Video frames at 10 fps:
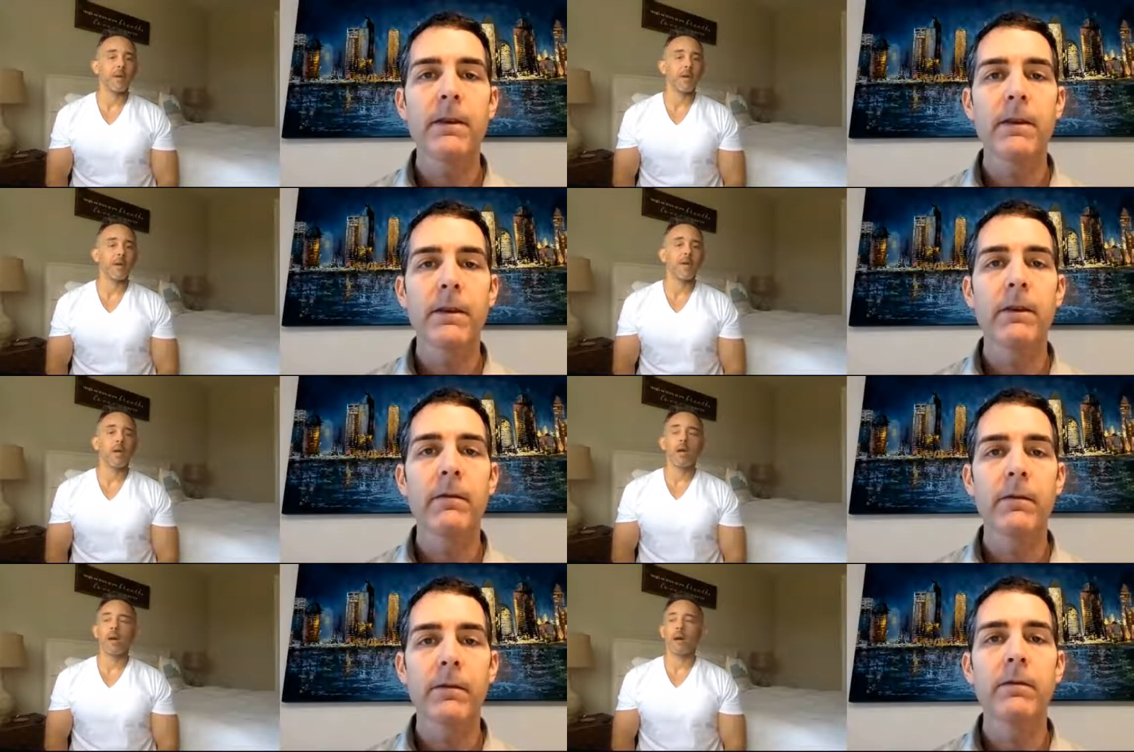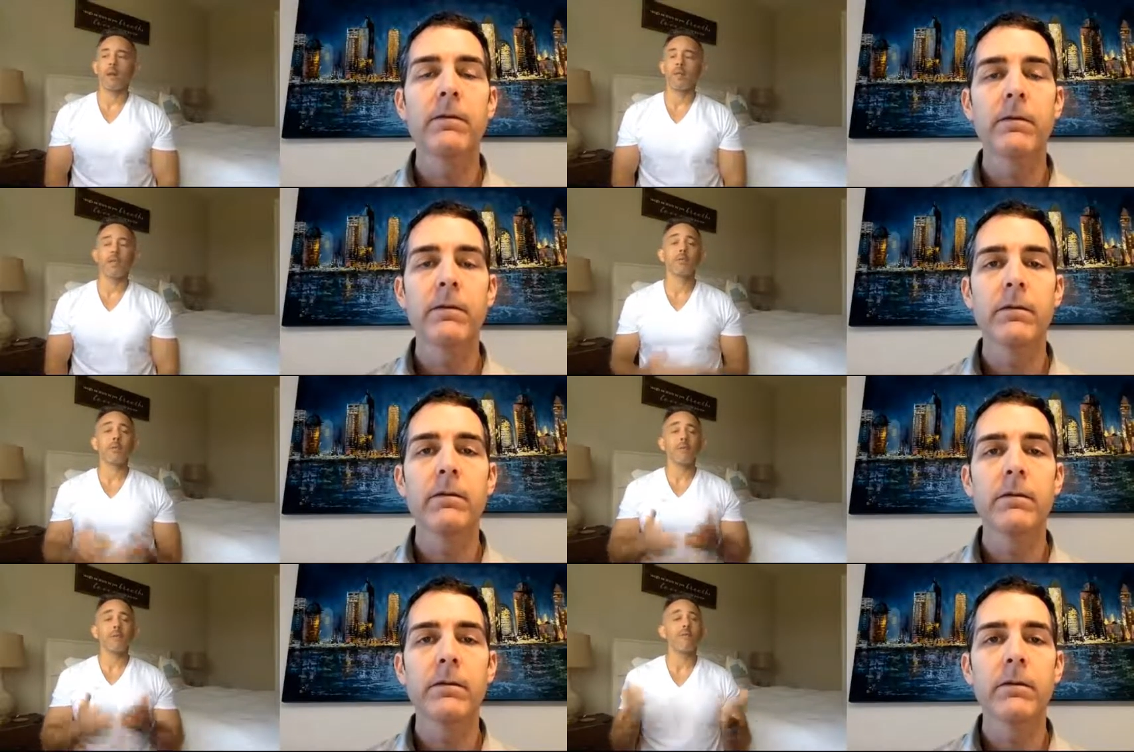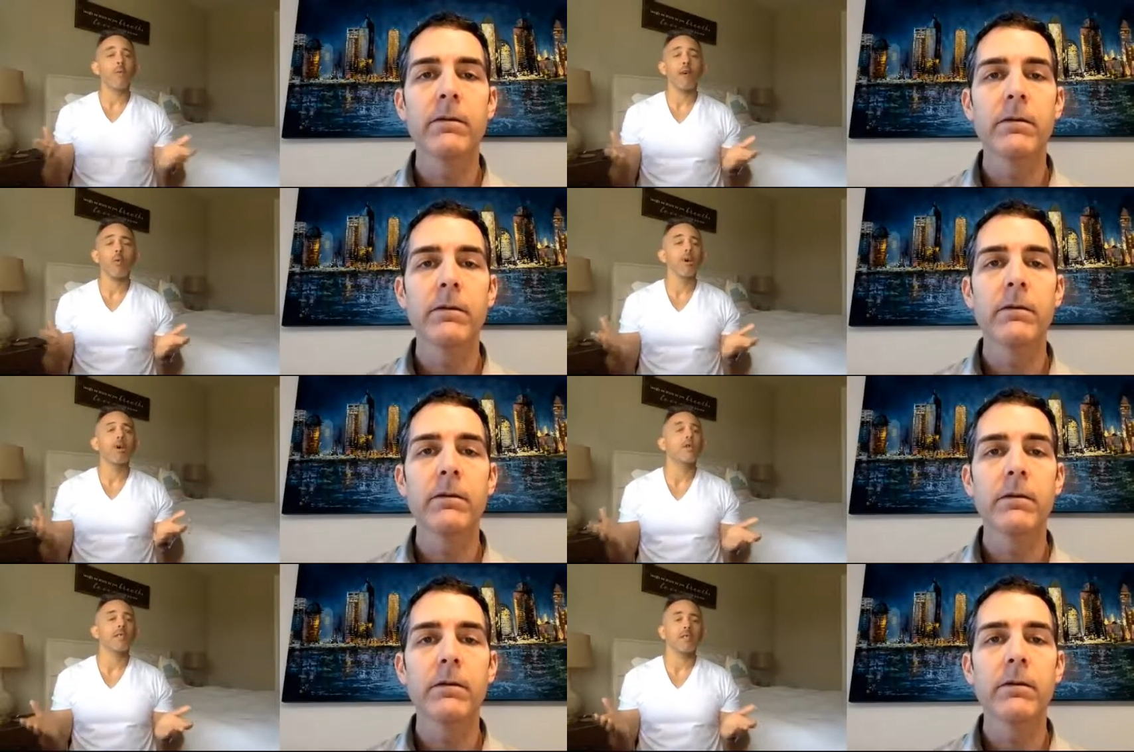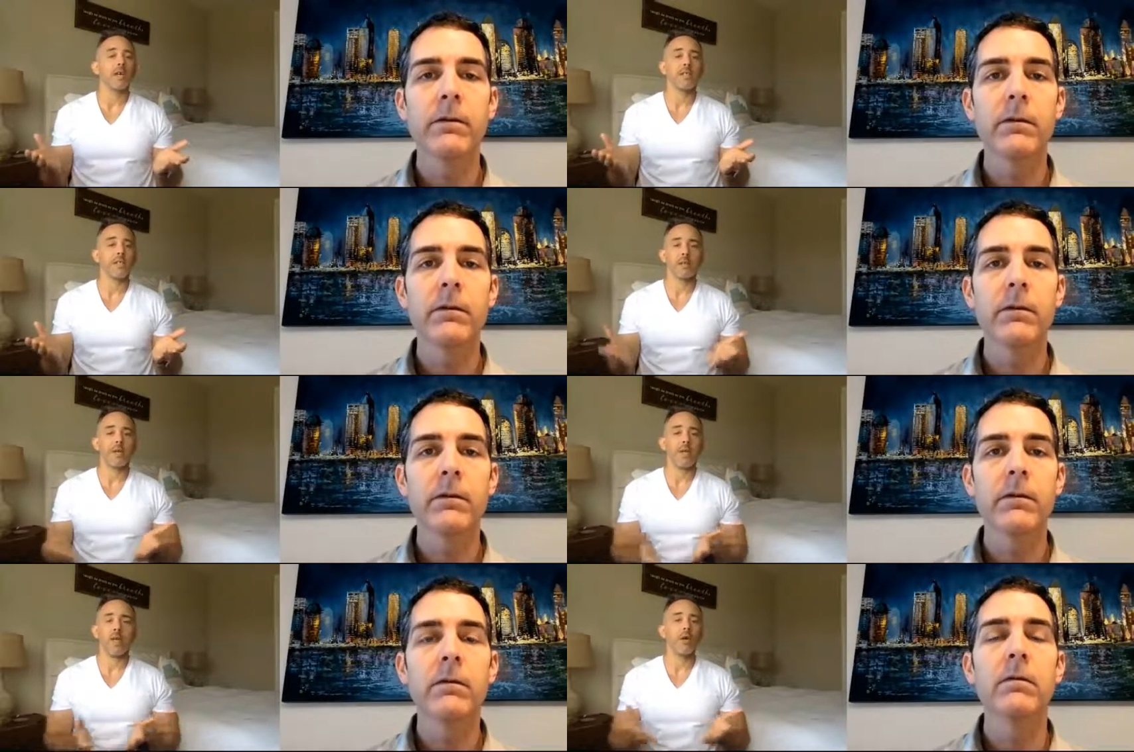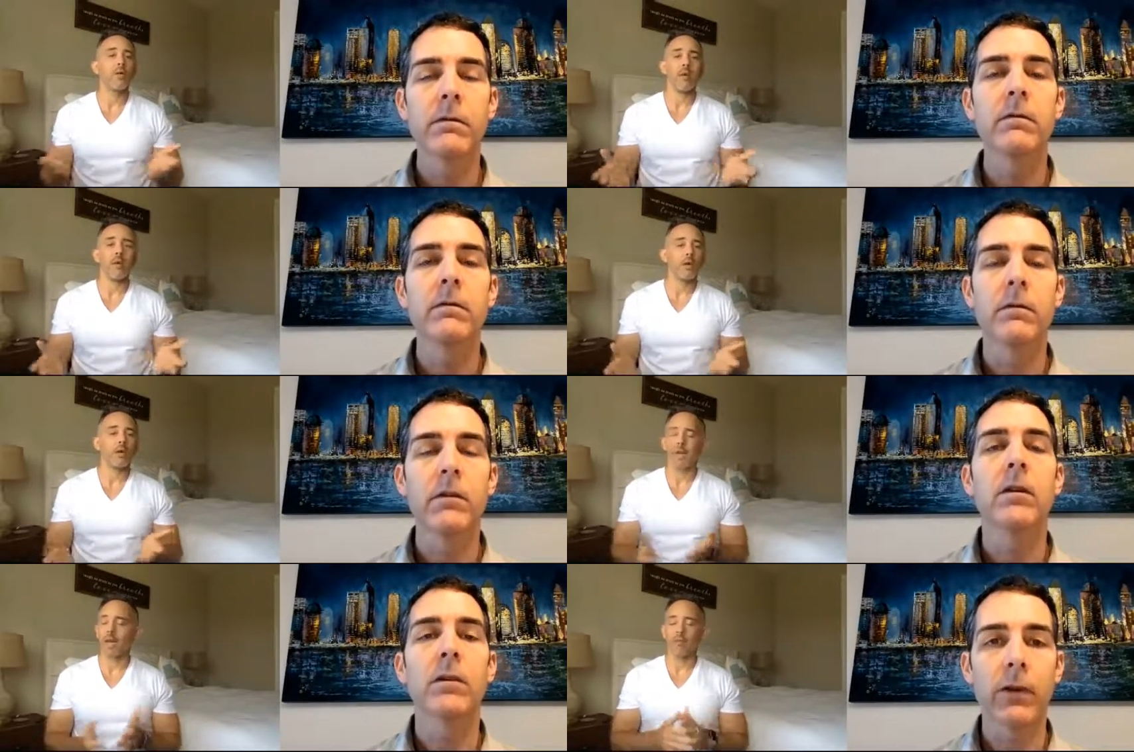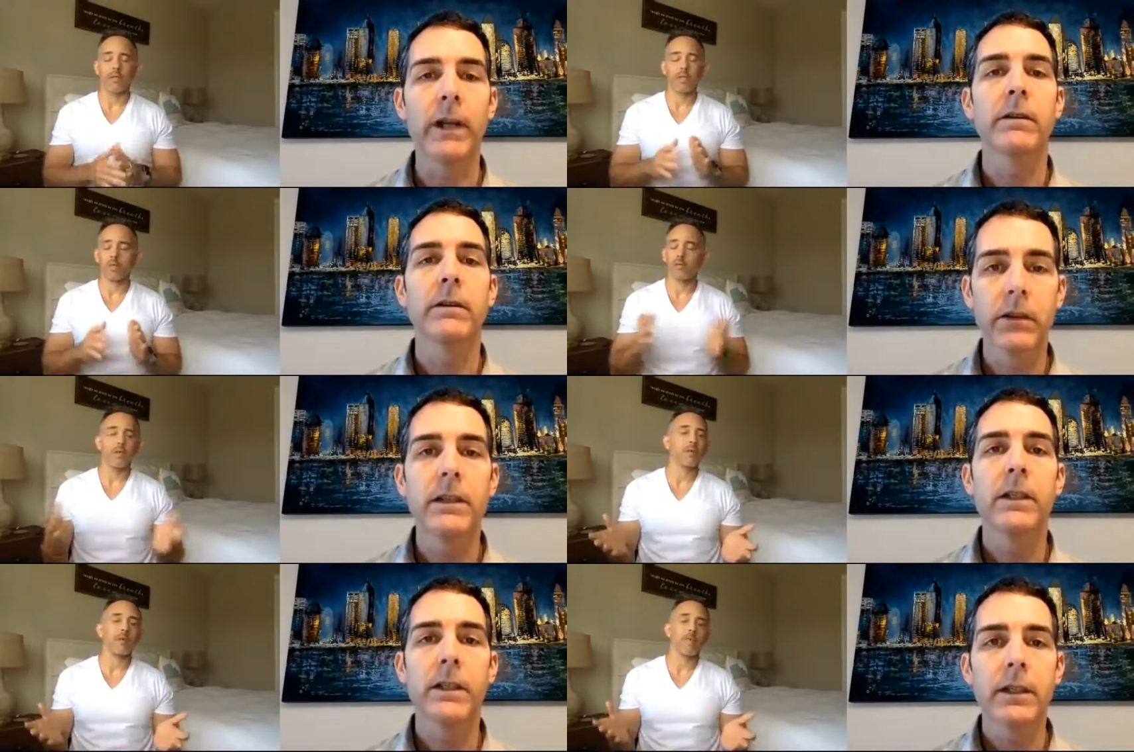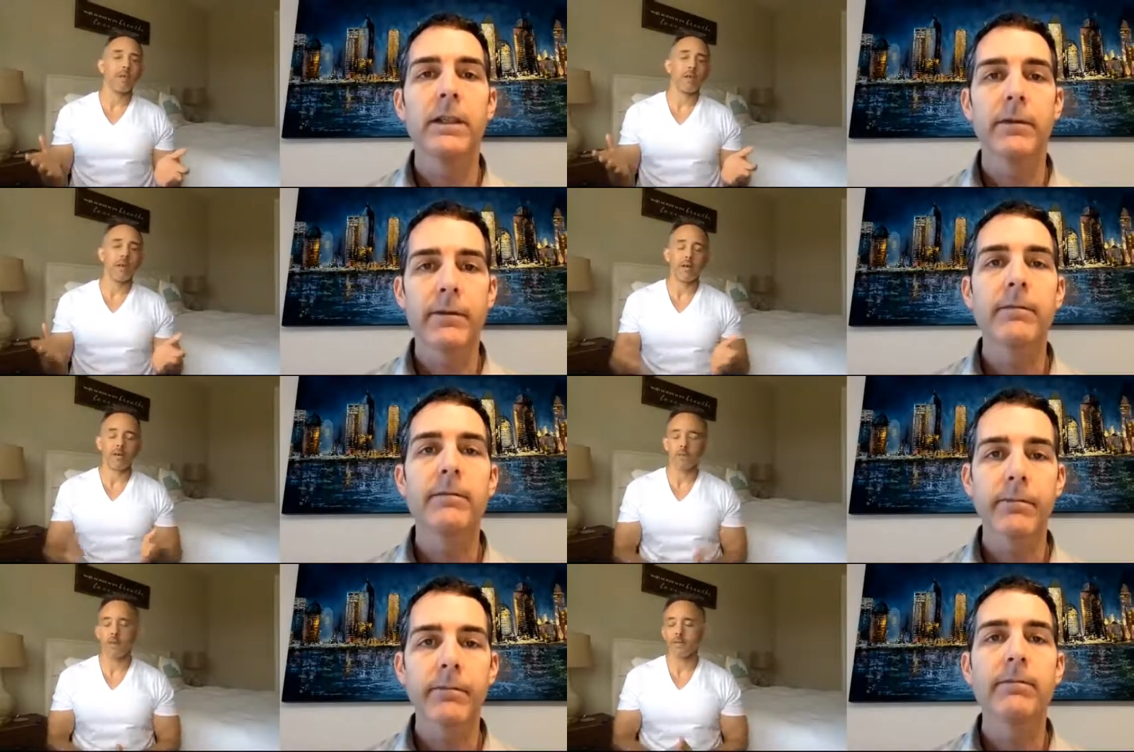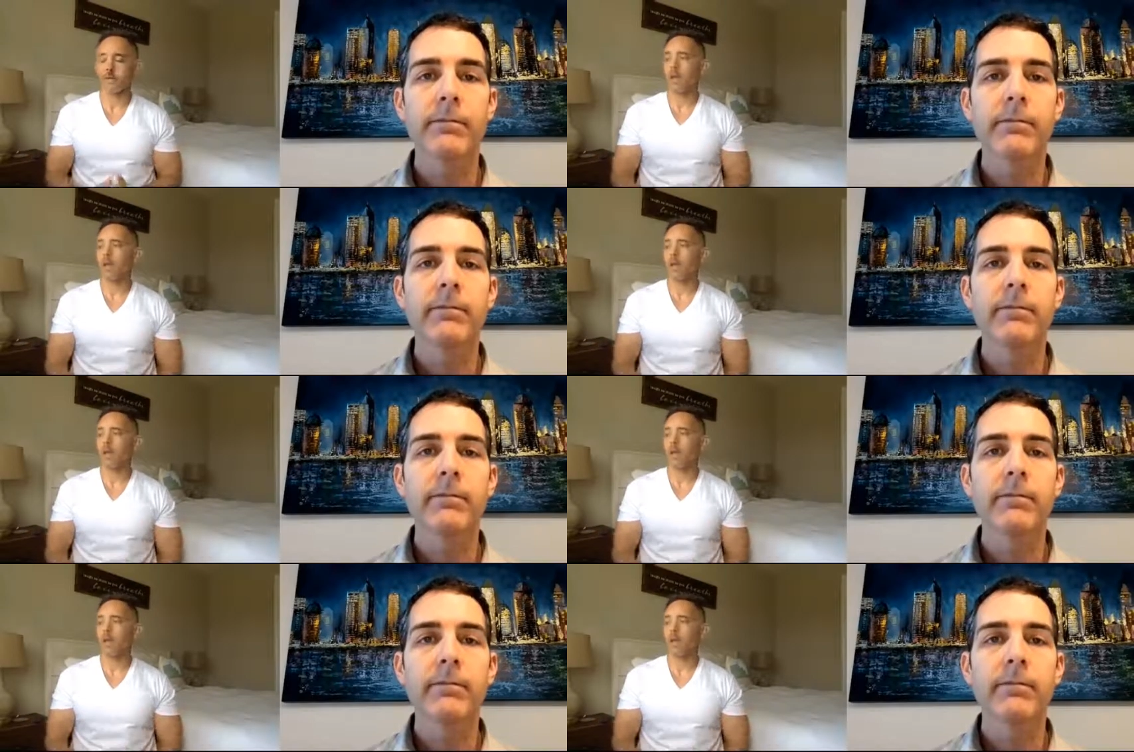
Speaker 1: one um, because we were trying to figure out what causes autism, and, and nobody knows. Right. Figure out ourselves.